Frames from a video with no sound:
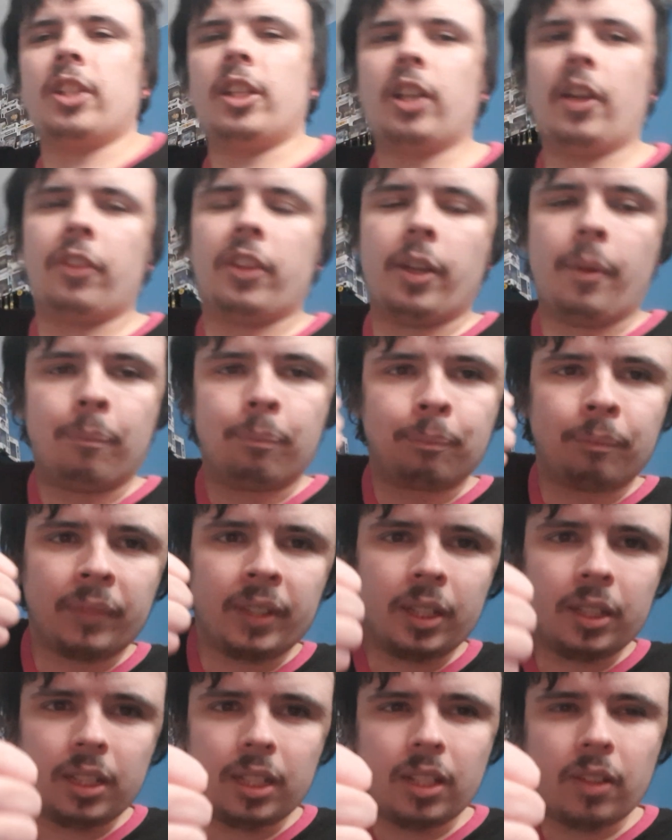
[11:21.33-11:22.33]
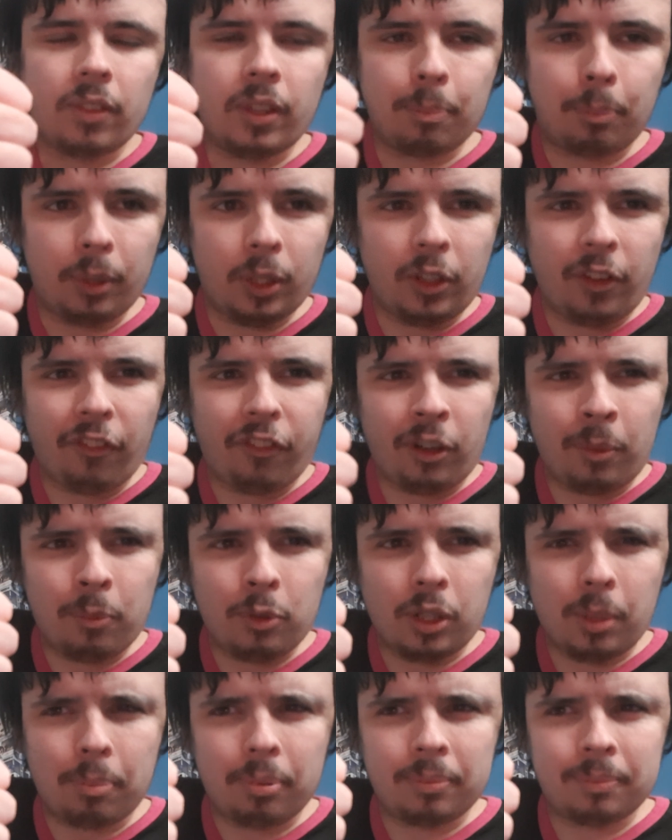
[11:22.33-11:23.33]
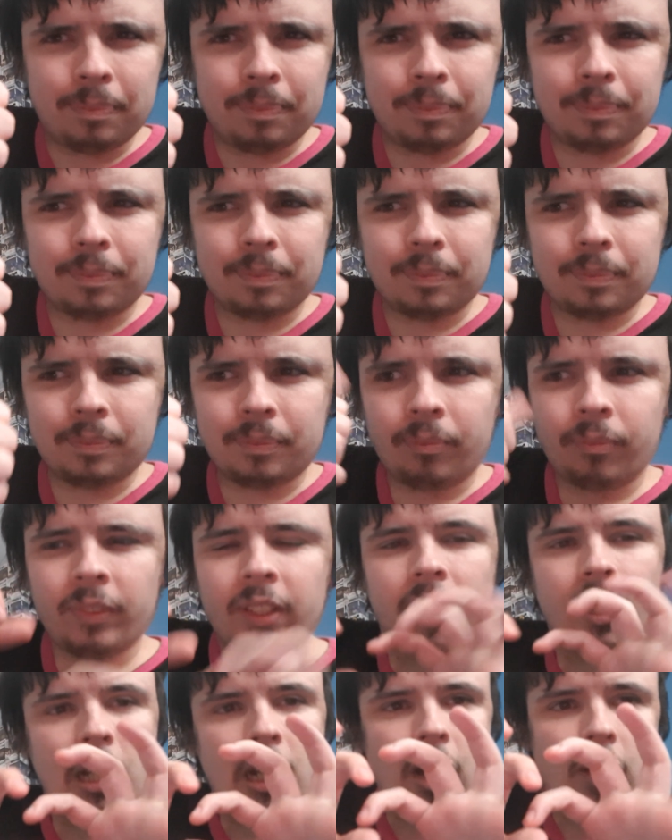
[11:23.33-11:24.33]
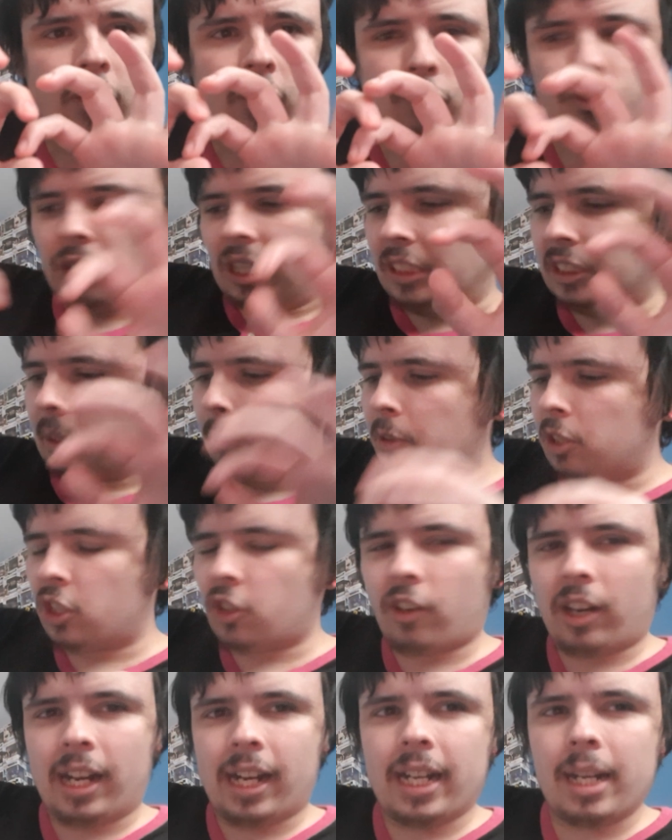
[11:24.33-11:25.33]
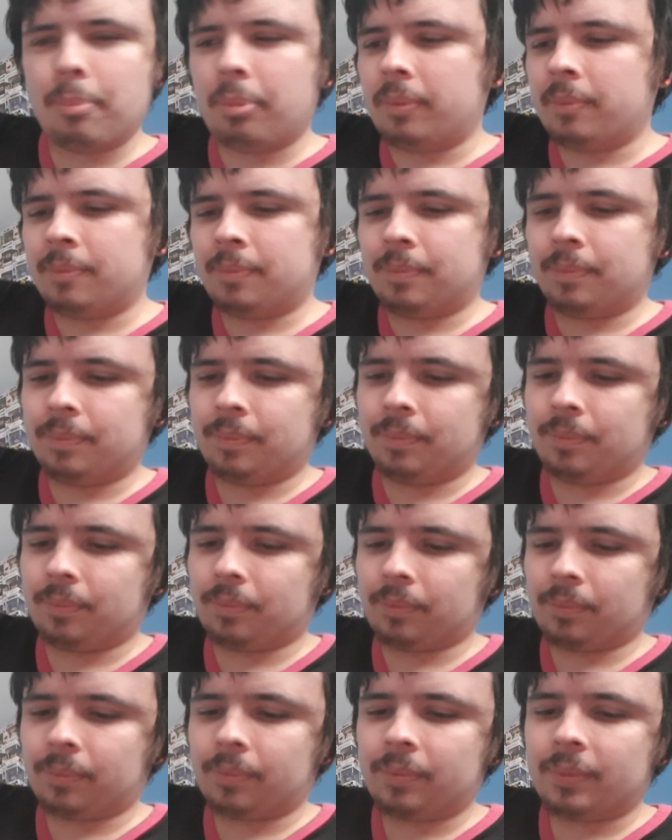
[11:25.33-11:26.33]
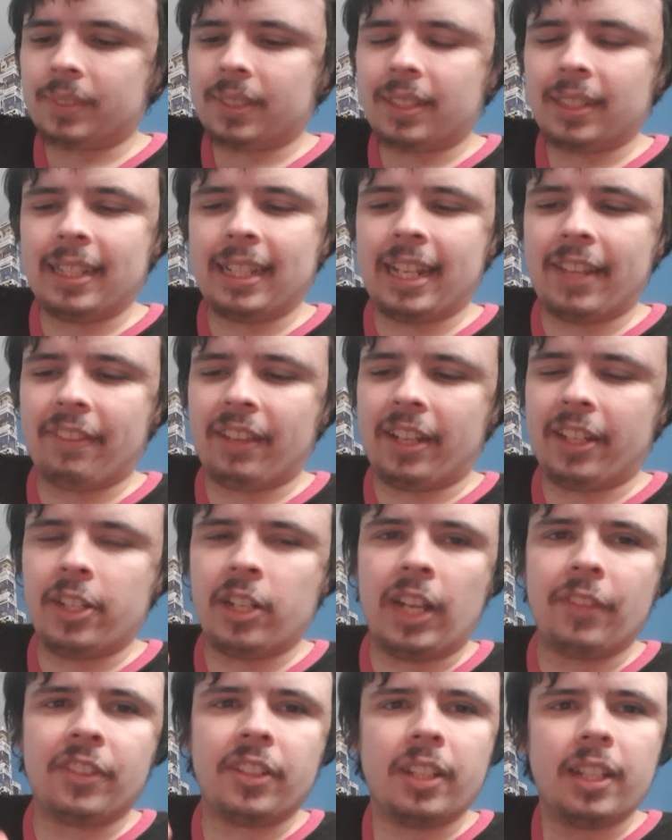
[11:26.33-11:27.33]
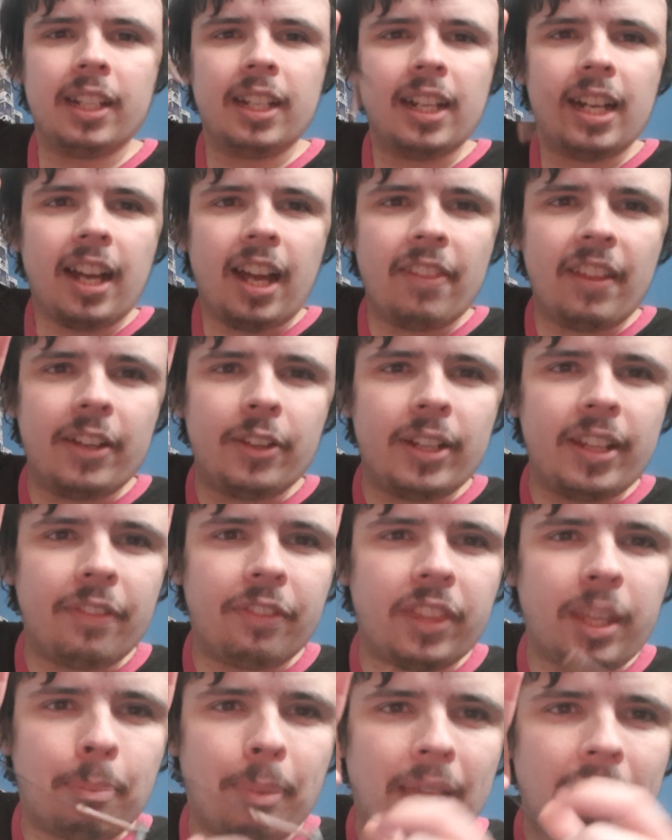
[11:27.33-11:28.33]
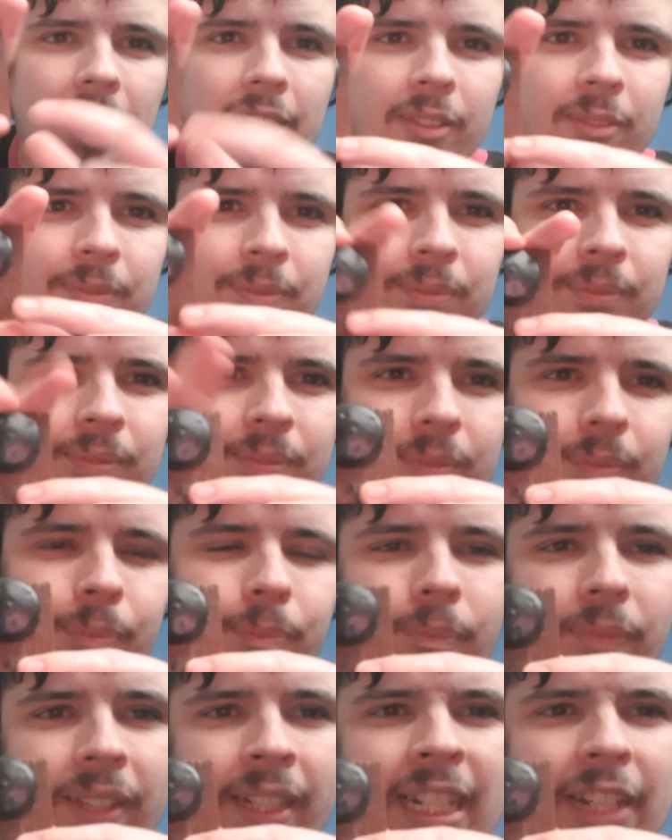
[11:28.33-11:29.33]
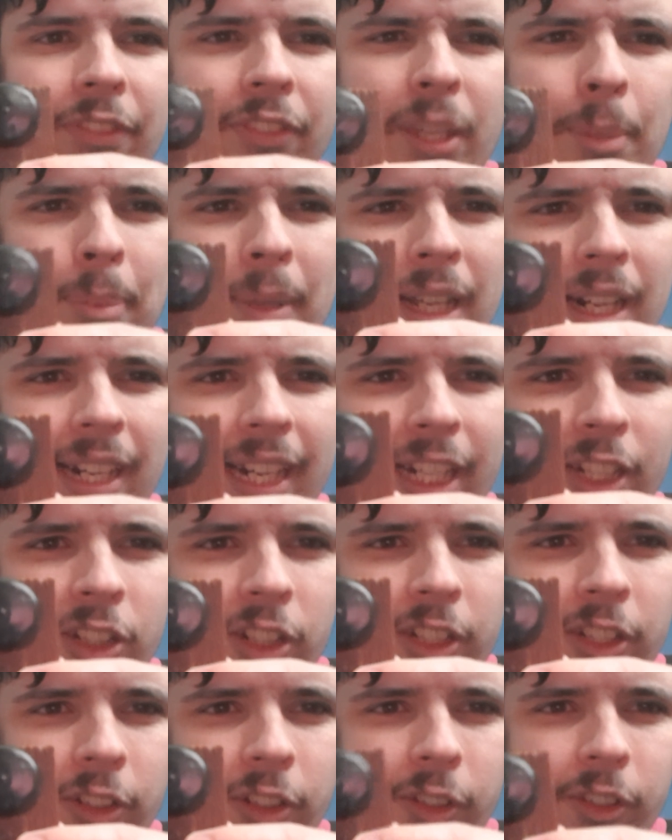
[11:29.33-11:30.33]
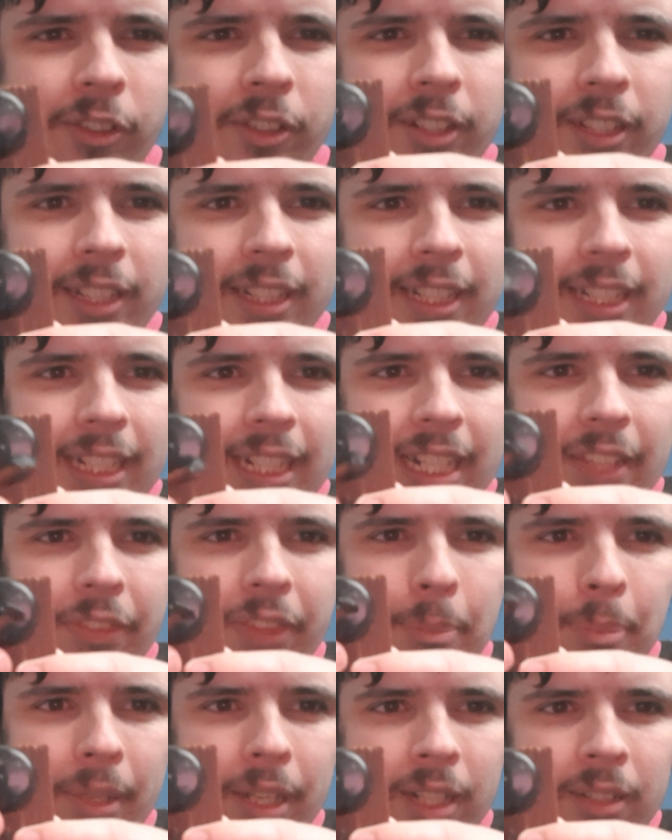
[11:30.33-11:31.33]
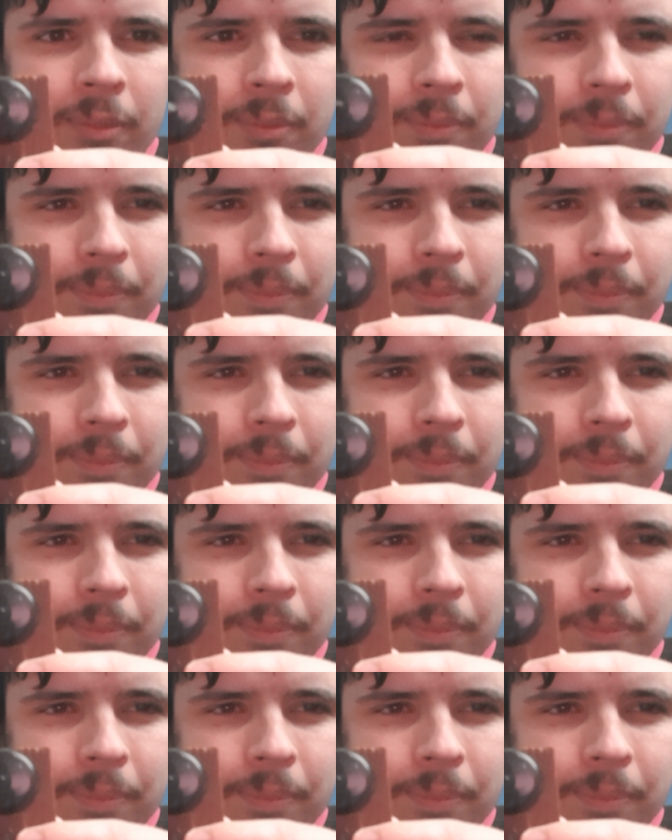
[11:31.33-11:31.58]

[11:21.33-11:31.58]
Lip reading: you got the blue thumbs up, the red subscribe, and then you hit the bell. Hit the bell icon, Hit the bell